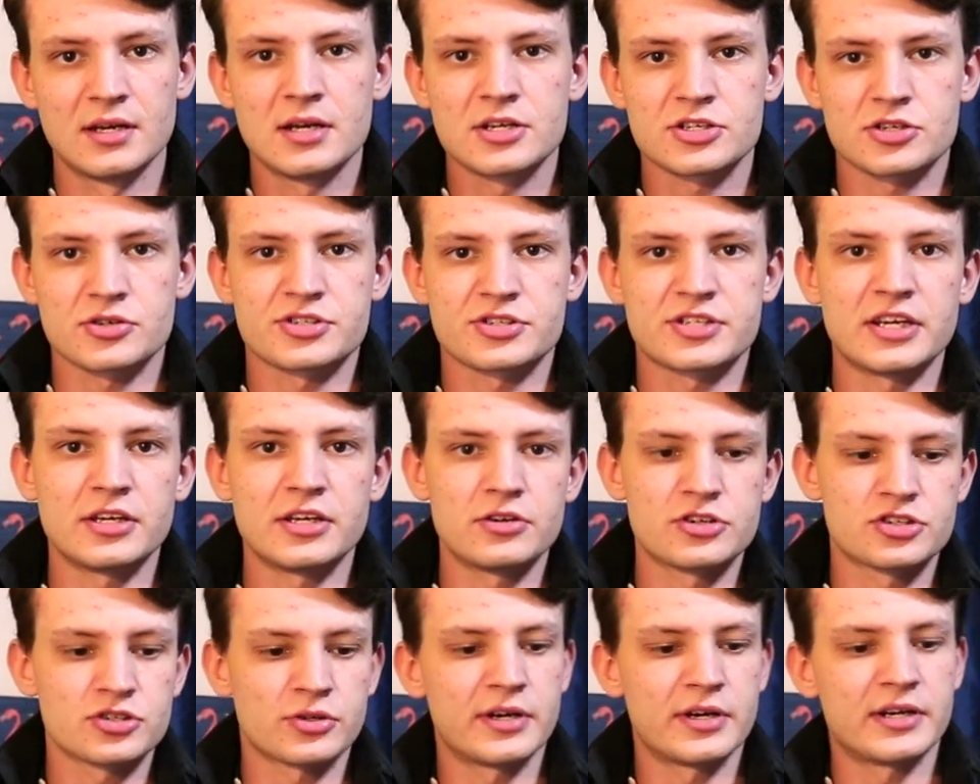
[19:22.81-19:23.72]
so say you
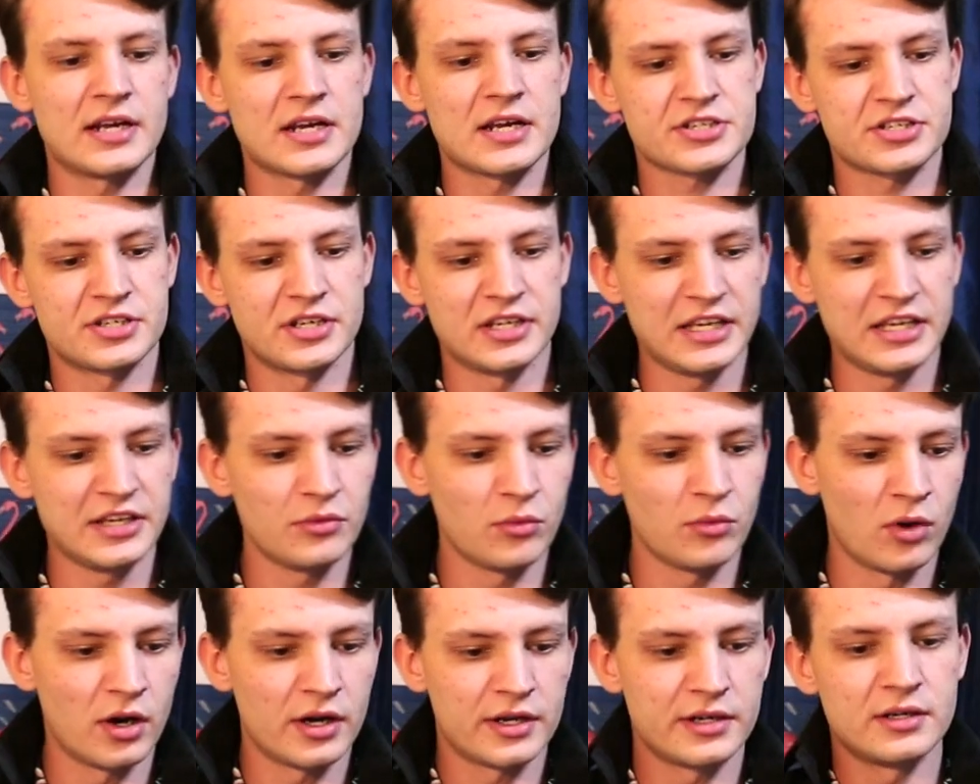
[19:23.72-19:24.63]
joined as an
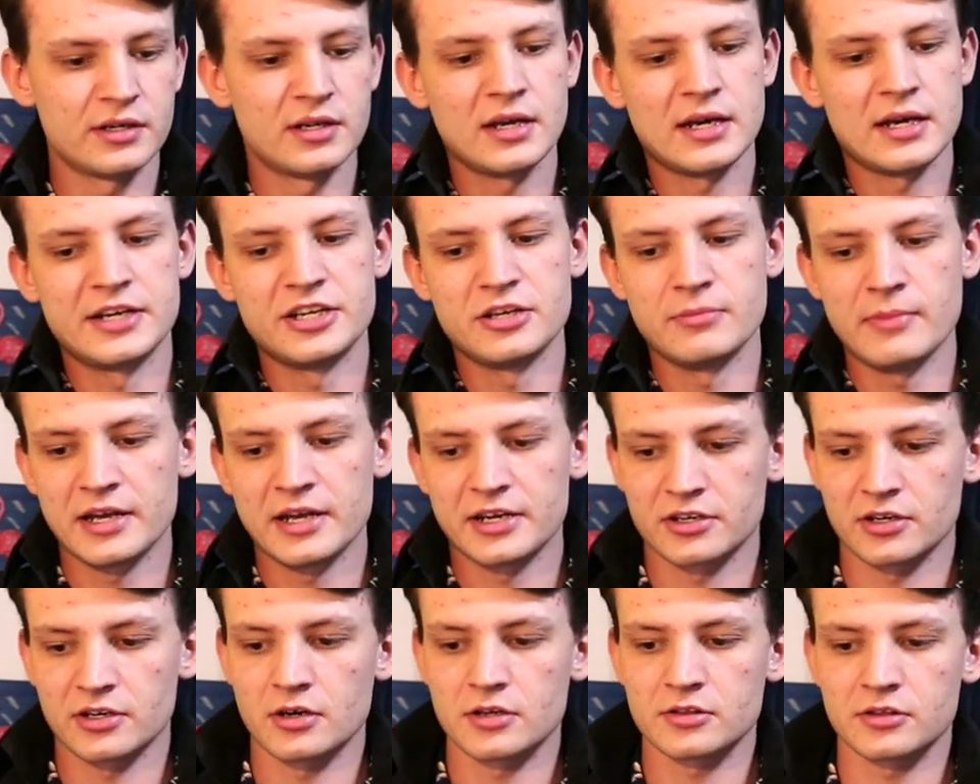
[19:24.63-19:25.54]
E1 and you made
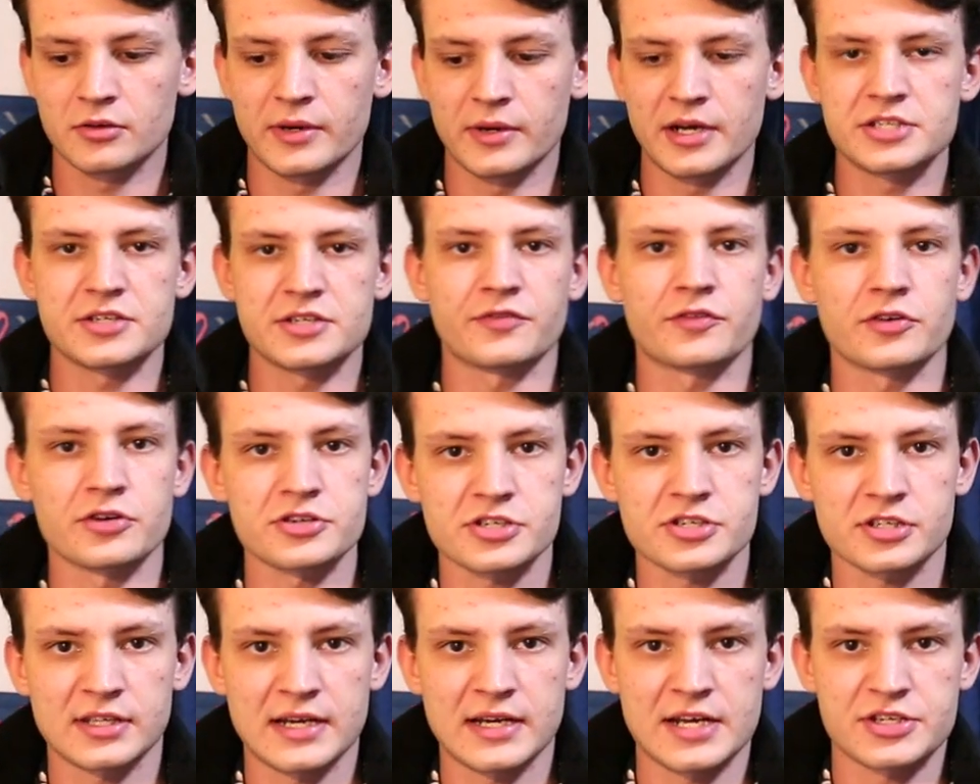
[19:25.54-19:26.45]
it all the way to first
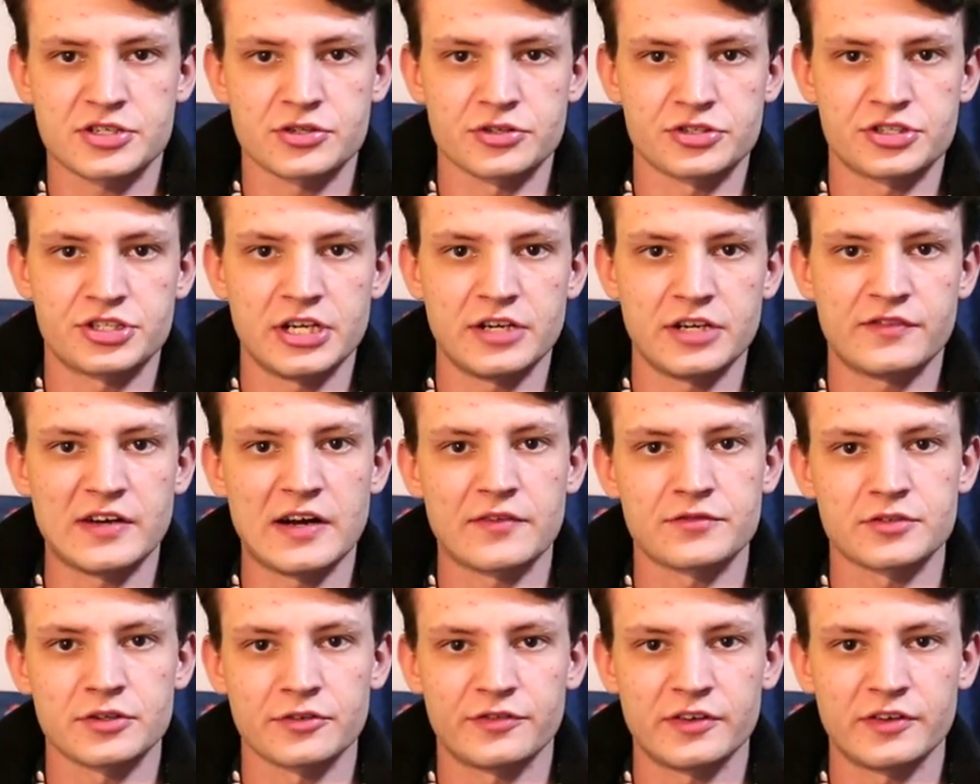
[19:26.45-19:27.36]
class or chief
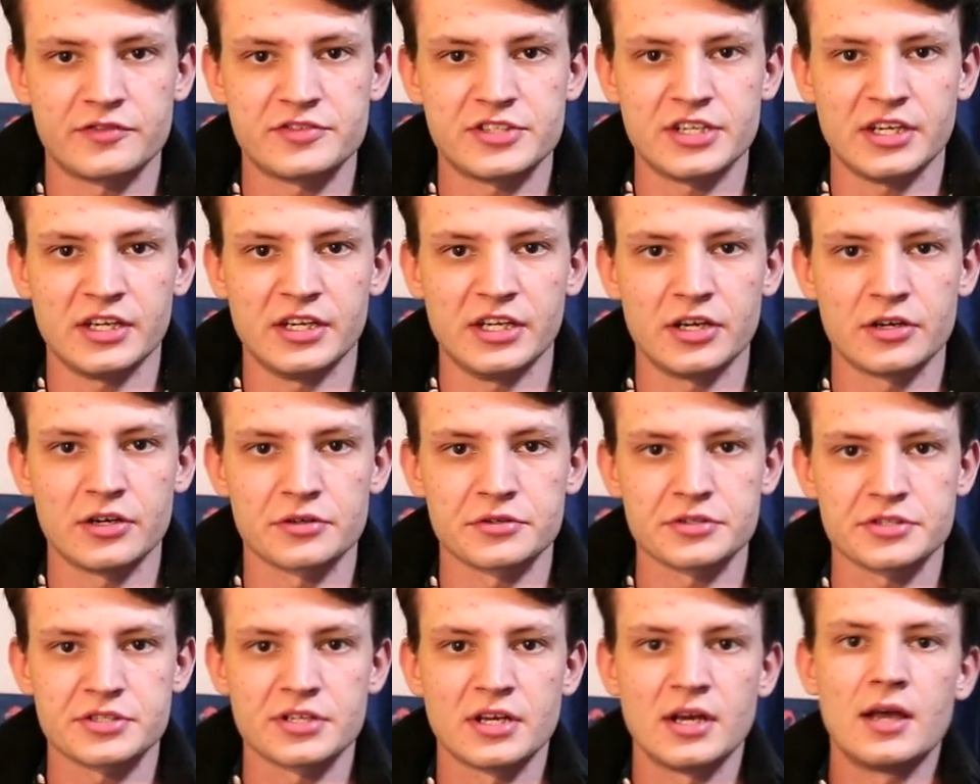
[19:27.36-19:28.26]
after 15
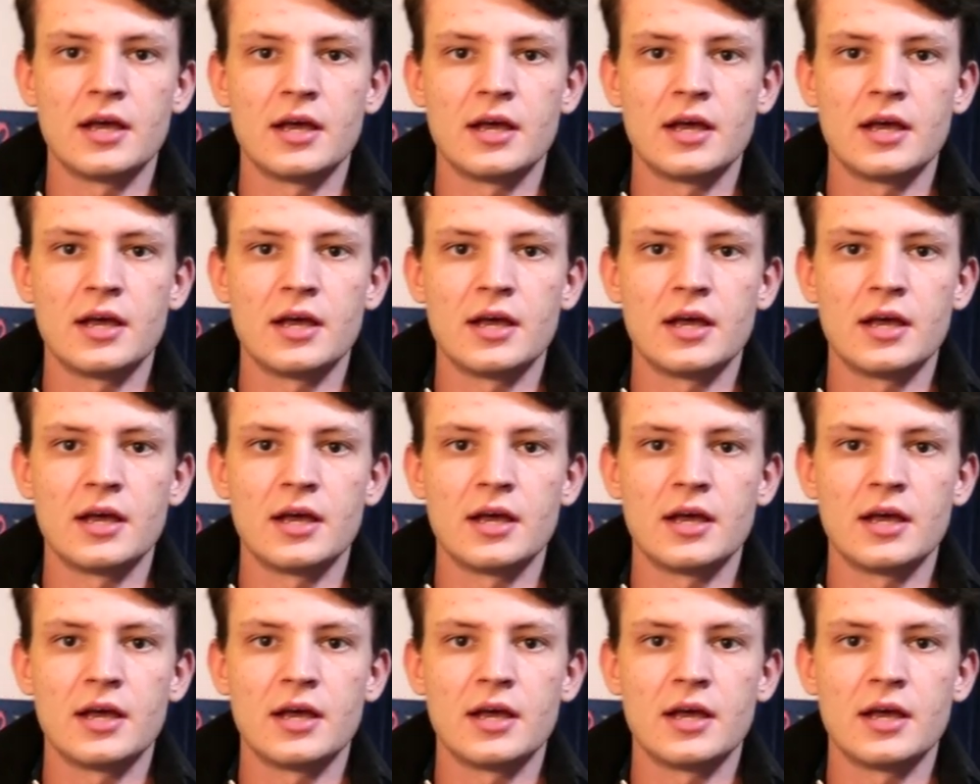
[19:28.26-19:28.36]
years,